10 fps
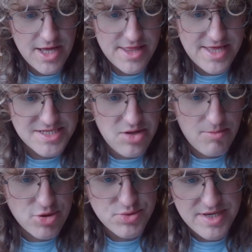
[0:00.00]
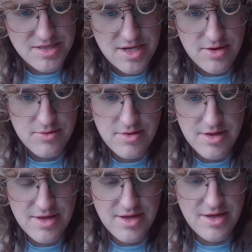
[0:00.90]
There's not much we can do.
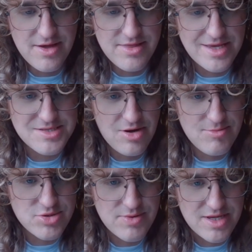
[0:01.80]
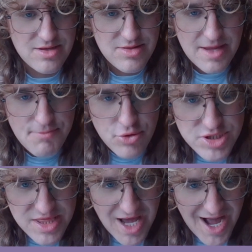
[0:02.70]
They
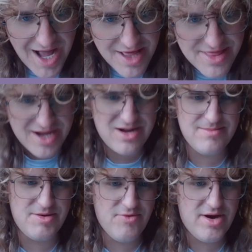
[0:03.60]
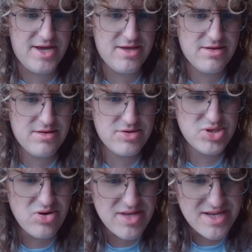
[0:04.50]
pushed that? That can't be right.
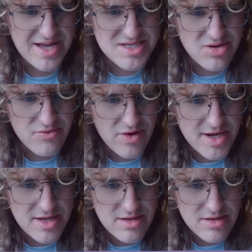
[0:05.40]
Surely that's not right.